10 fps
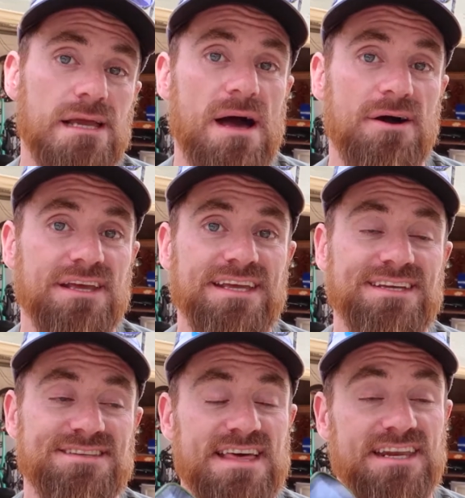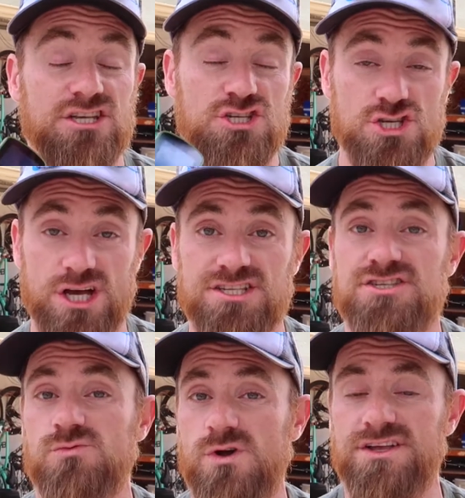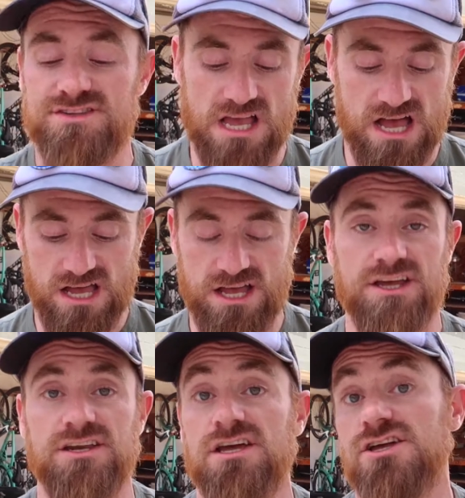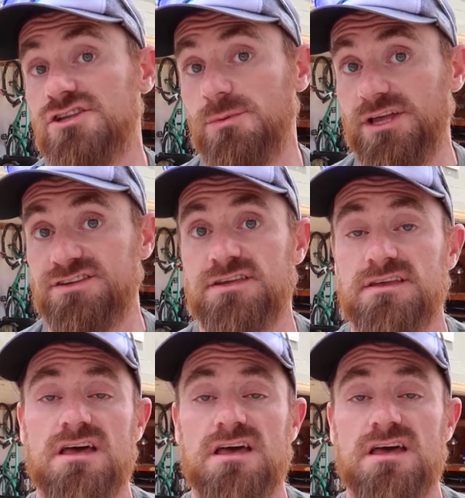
about it is that it just runs on AA's.